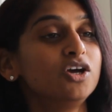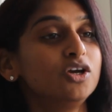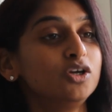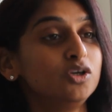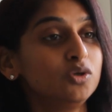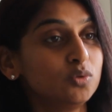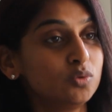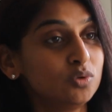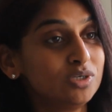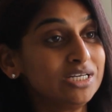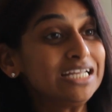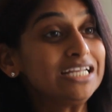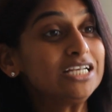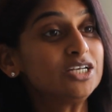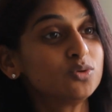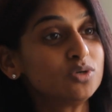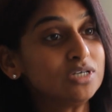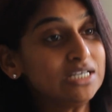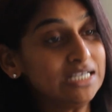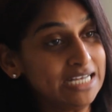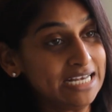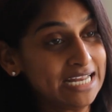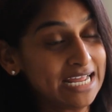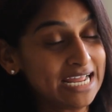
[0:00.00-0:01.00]
you need to
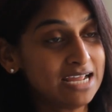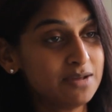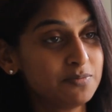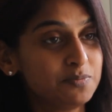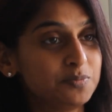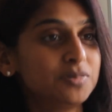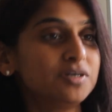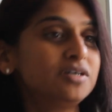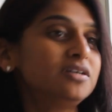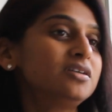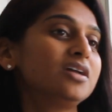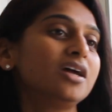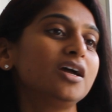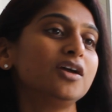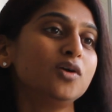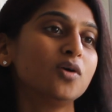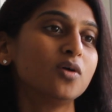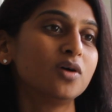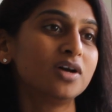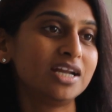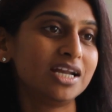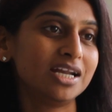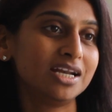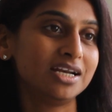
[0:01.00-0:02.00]
taper
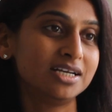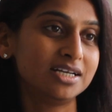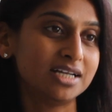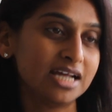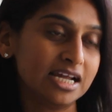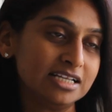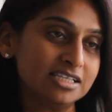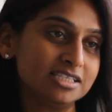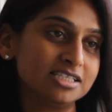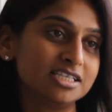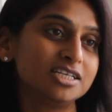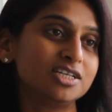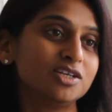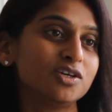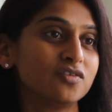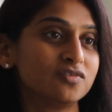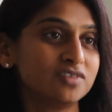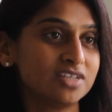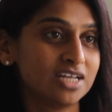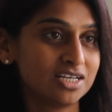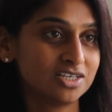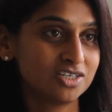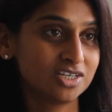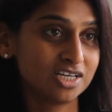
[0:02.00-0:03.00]
your intensity
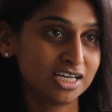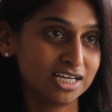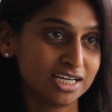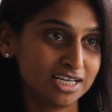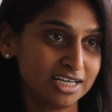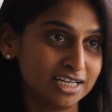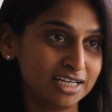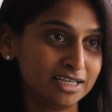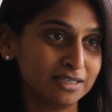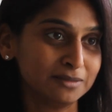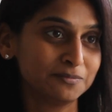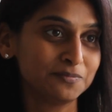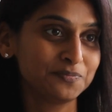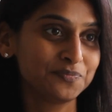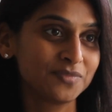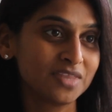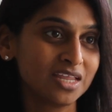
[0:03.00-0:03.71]
of that training.